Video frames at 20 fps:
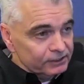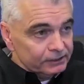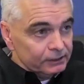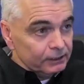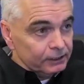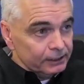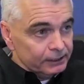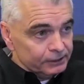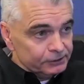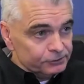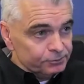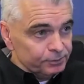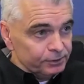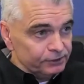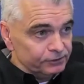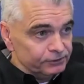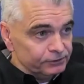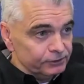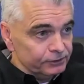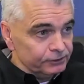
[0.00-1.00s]
in the leads
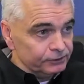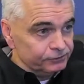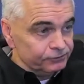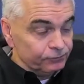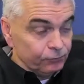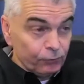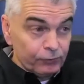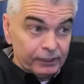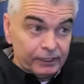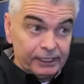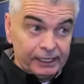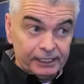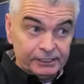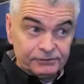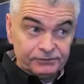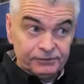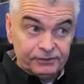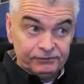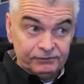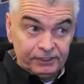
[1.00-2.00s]
business for the
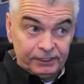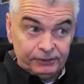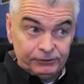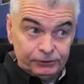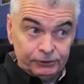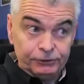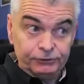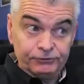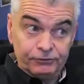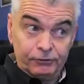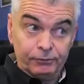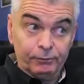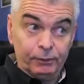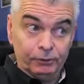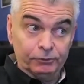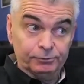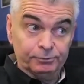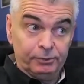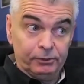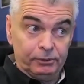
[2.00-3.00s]
last 15 years, for the
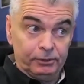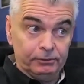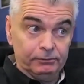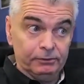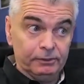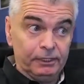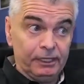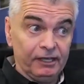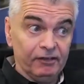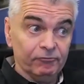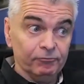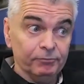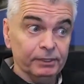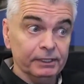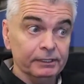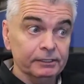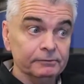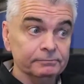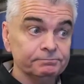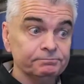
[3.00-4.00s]
most part, have
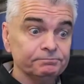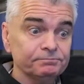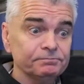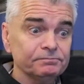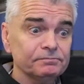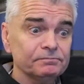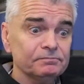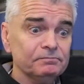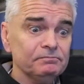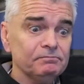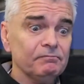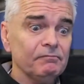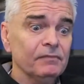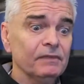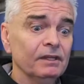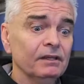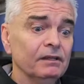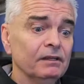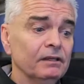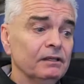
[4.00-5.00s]
been,
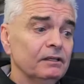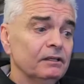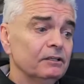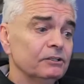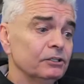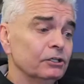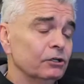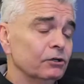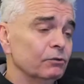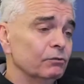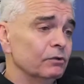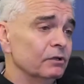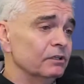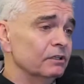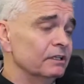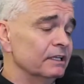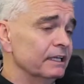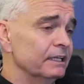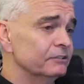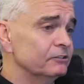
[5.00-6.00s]
you know,
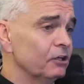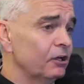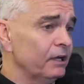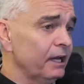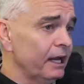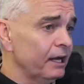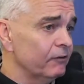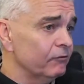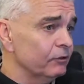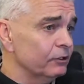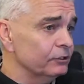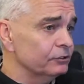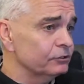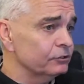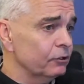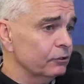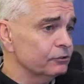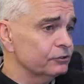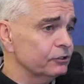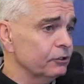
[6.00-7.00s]
leads on average
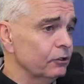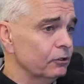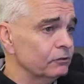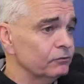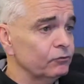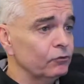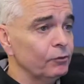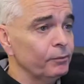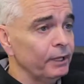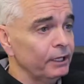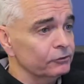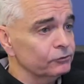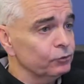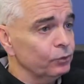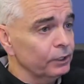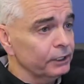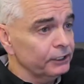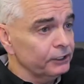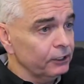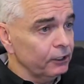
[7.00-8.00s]
are sold for about
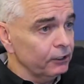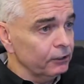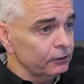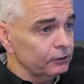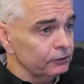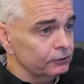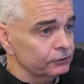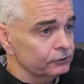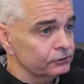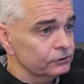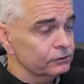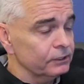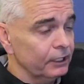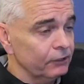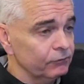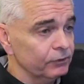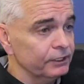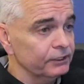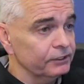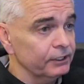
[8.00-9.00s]
$20
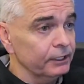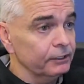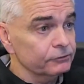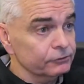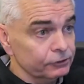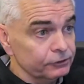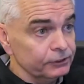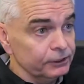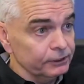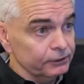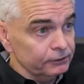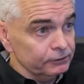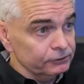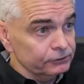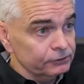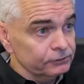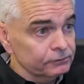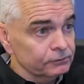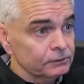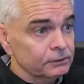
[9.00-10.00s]
at retail to
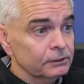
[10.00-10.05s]
dealers.